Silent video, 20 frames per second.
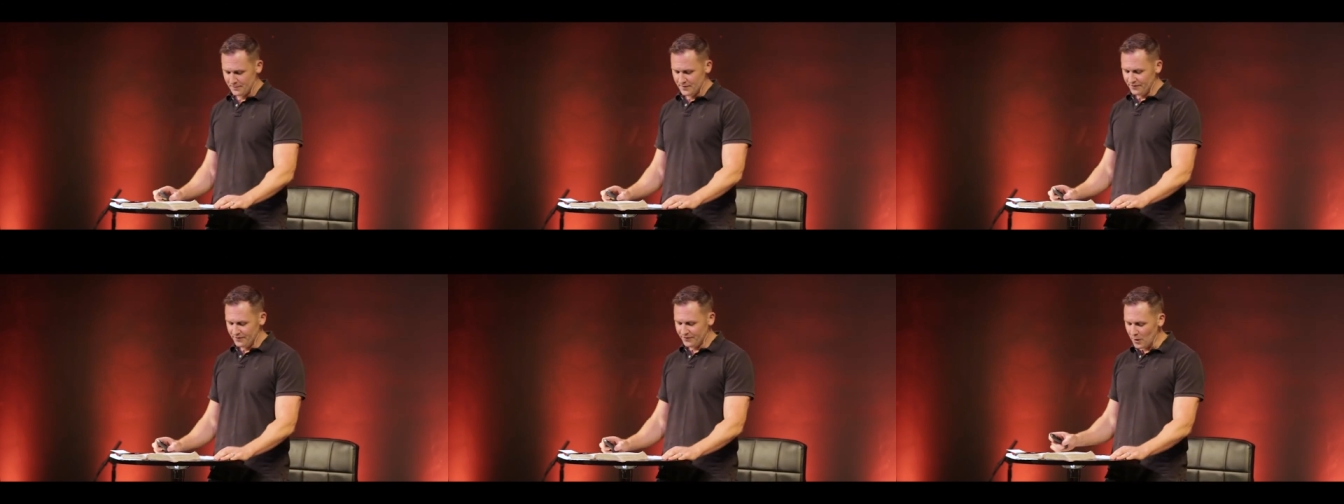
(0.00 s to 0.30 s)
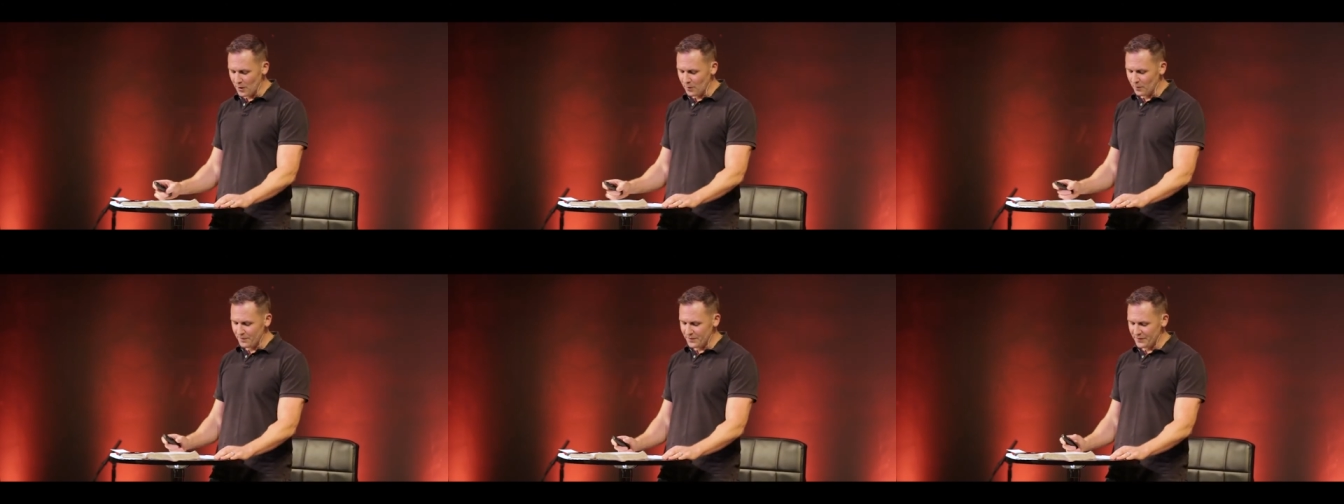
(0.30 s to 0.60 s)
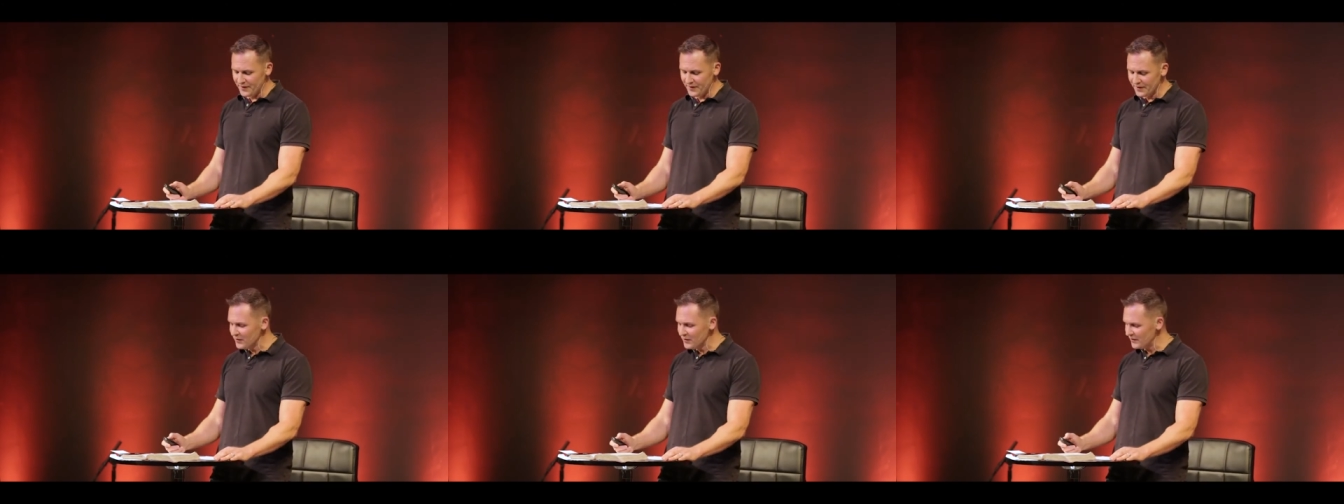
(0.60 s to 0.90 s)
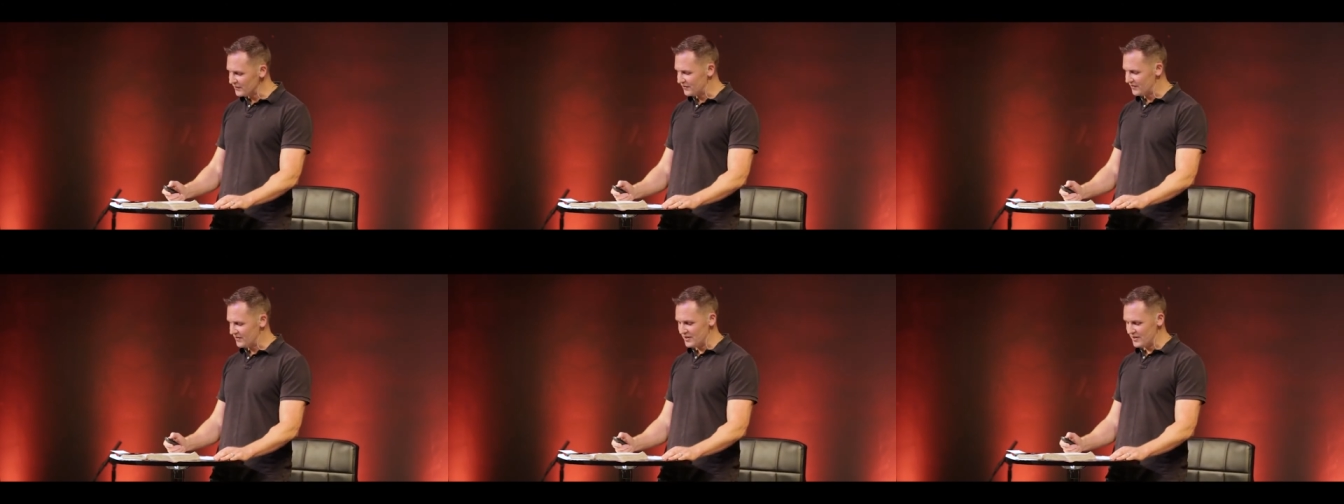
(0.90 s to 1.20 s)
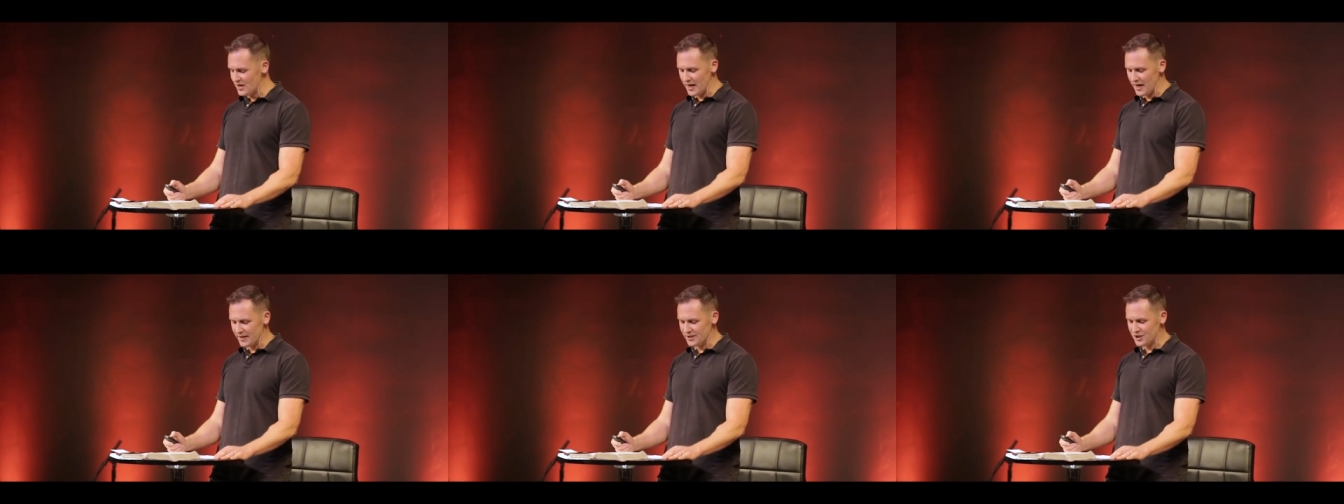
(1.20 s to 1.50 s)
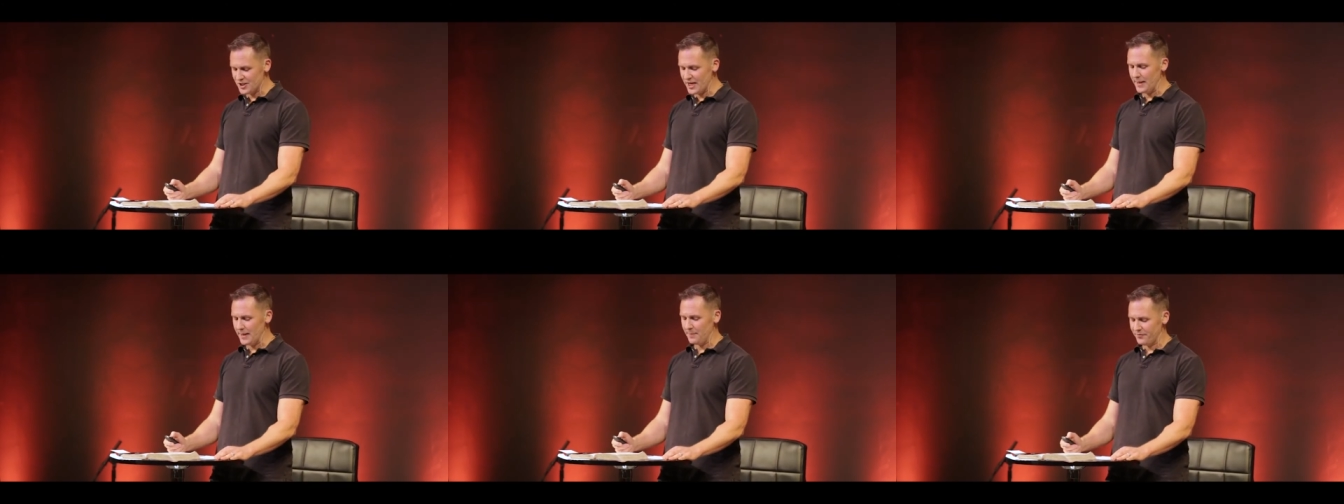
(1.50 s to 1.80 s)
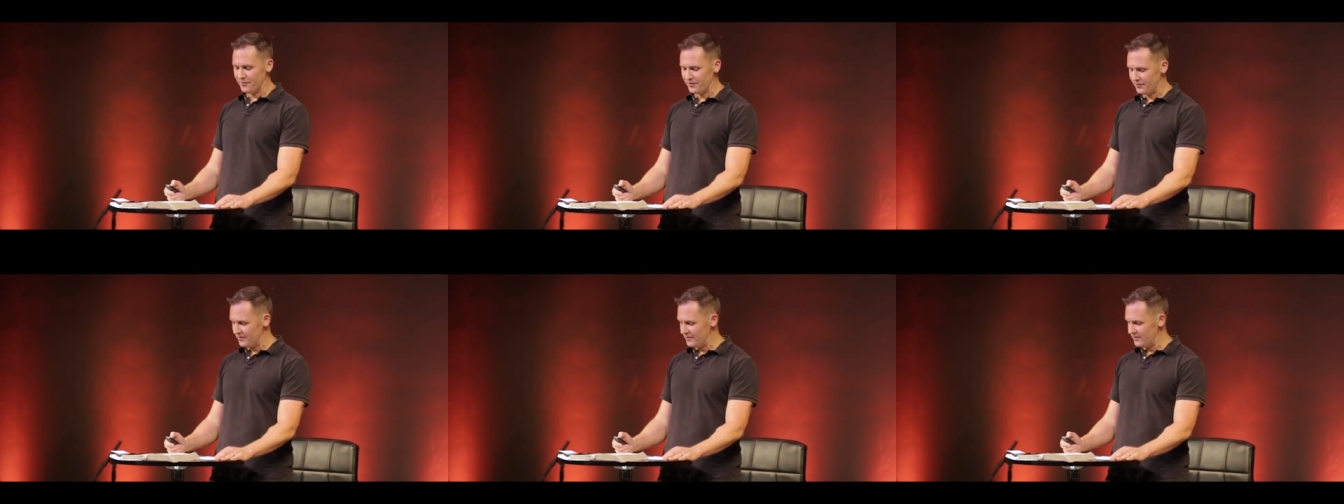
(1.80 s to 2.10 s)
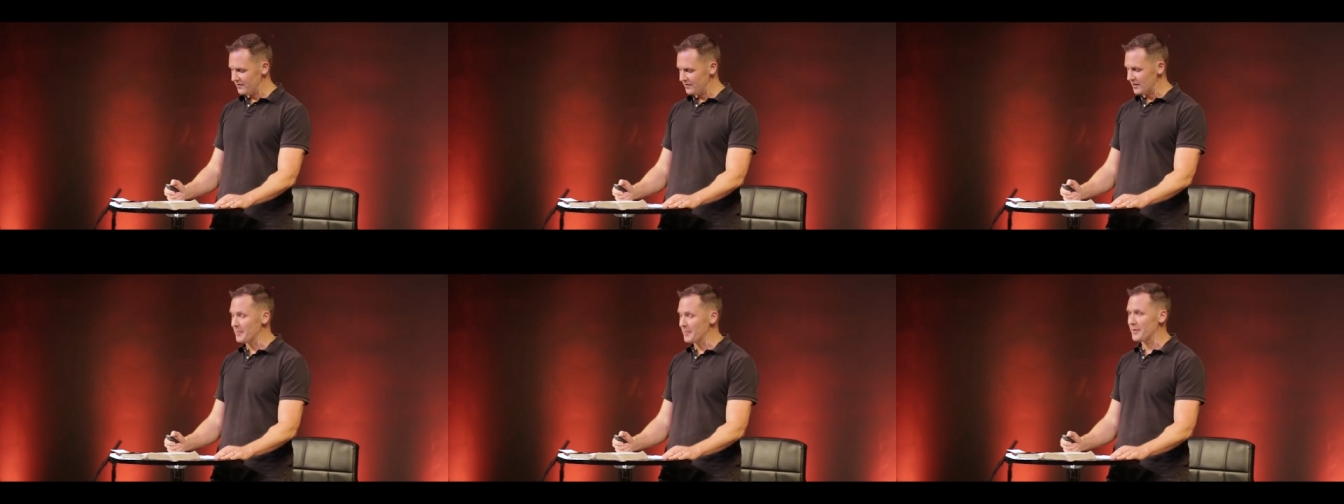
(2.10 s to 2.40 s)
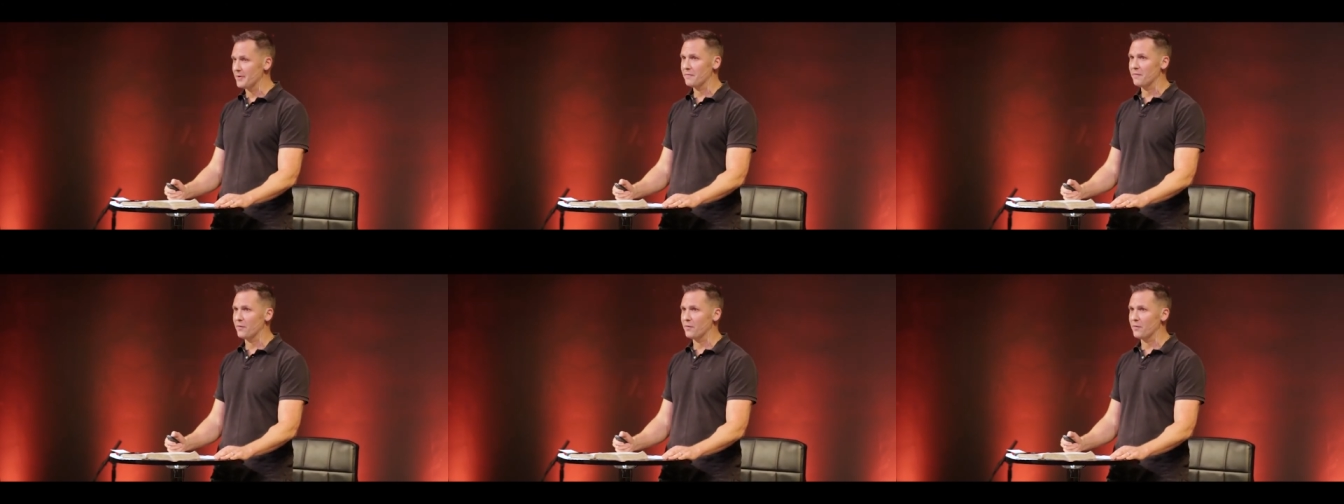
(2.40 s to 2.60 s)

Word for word: So this is uh, James W.